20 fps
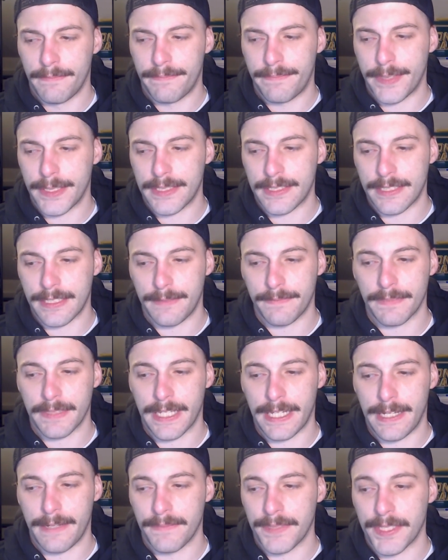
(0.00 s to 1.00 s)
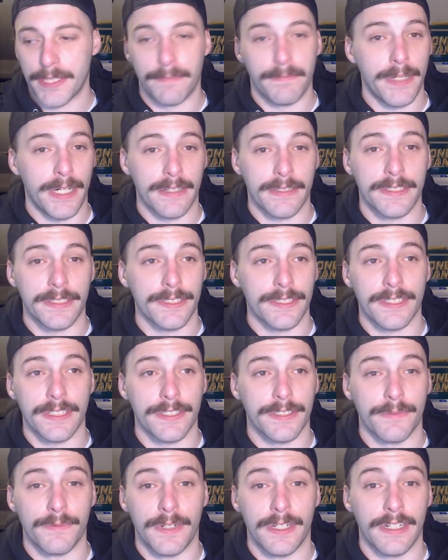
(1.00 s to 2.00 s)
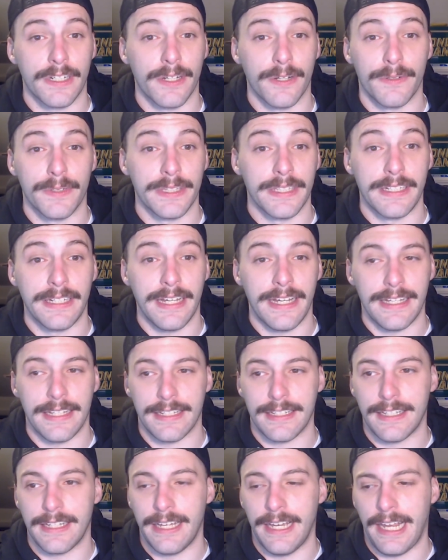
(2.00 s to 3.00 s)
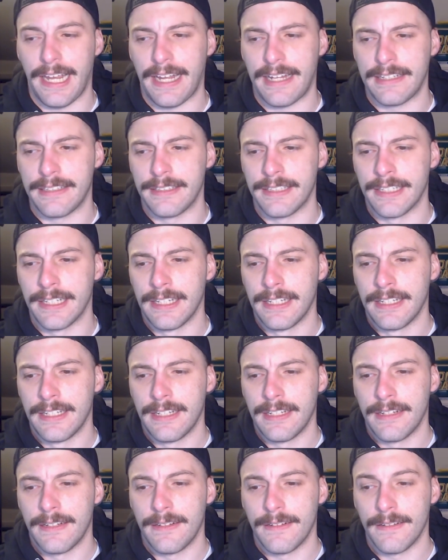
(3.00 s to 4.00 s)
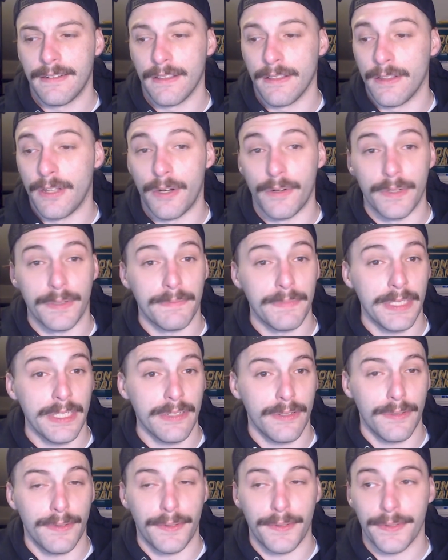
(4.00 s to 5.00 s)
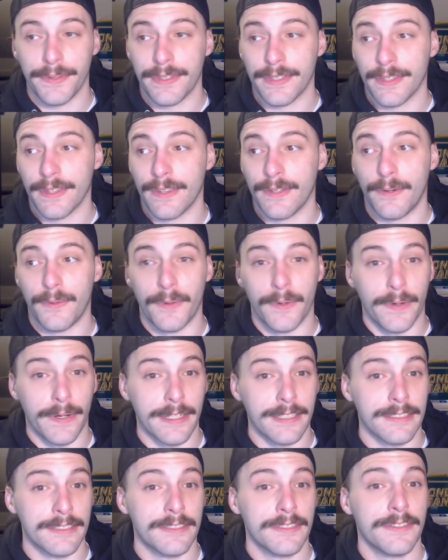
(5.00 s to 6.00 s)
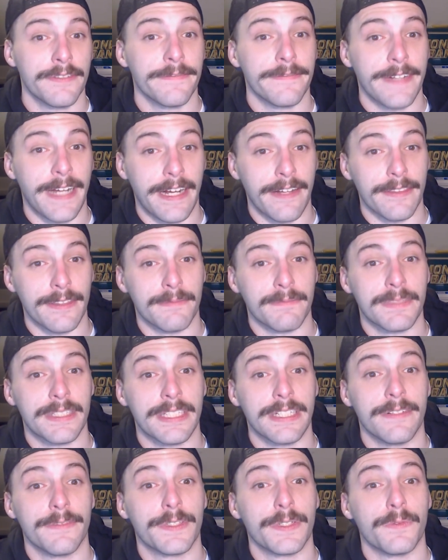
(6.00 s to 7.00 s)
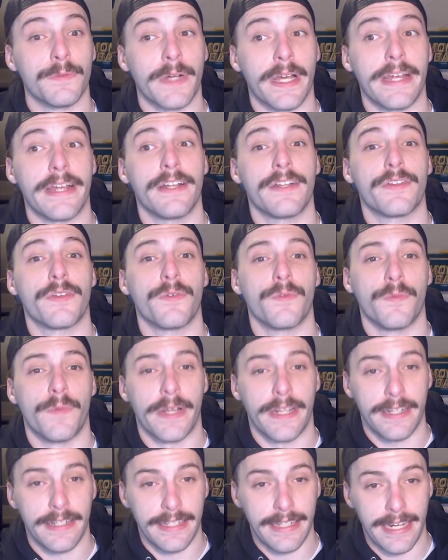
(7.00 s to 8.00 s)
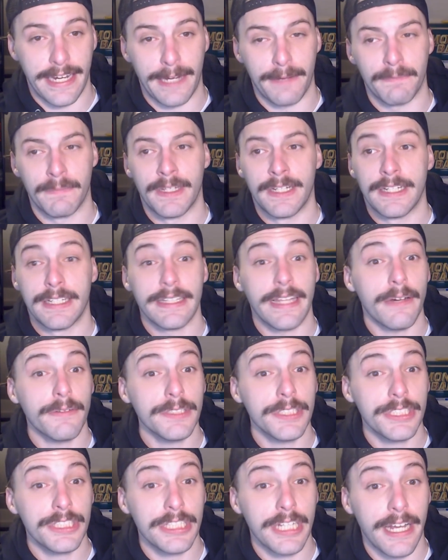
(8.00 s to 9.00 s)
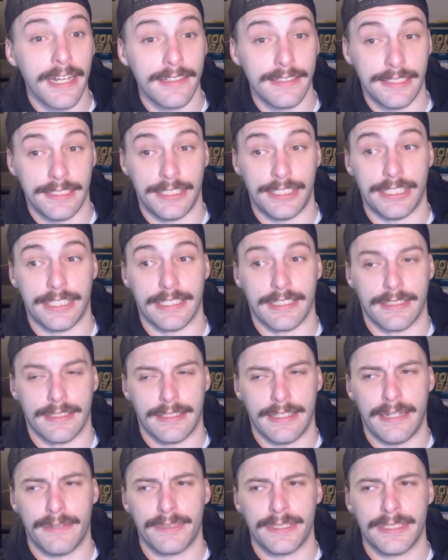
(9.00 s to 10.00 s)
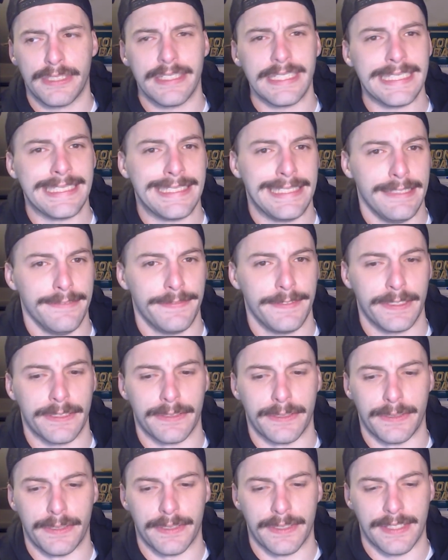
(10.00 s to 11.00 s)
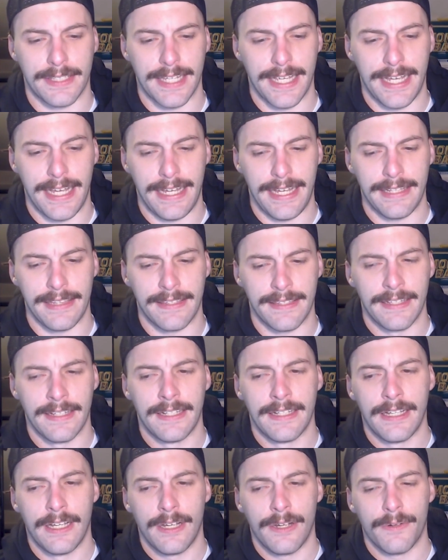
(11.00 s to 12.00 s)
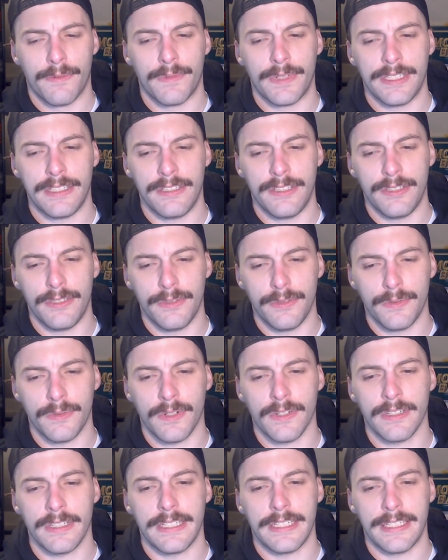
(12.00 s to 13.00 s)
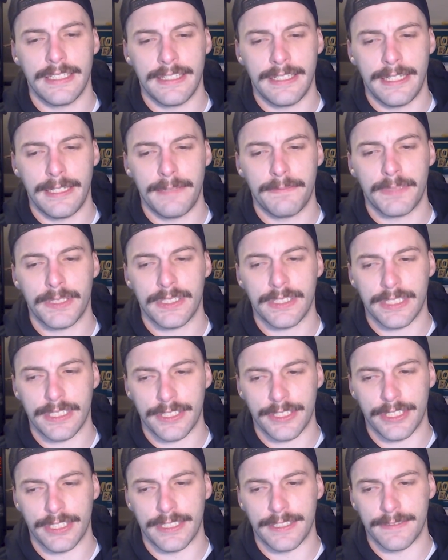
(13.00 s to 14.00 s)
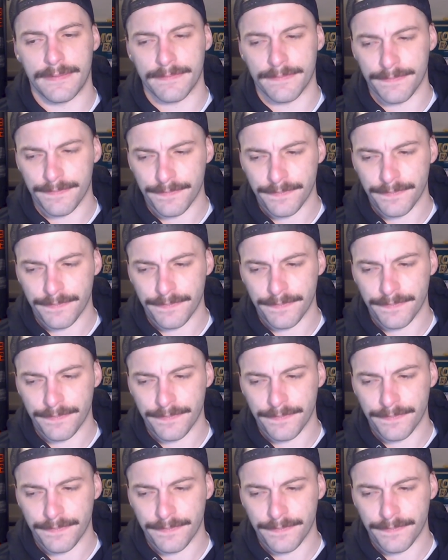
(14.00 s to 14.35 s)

but sometimes the puck just doesn't want to go in the net. And lo and behold, the Oilers found themselves a way to win a game that was challenging, that was difficult. And when you are in a position